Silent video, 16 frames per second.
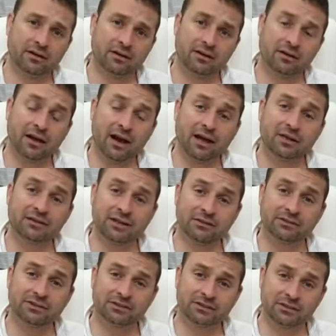God
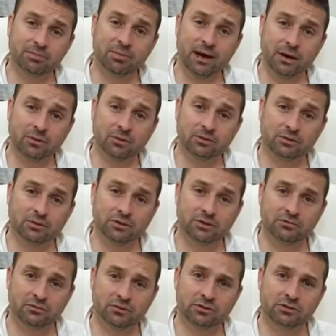gives us the power to
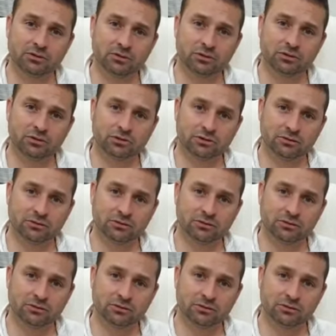give you the solution.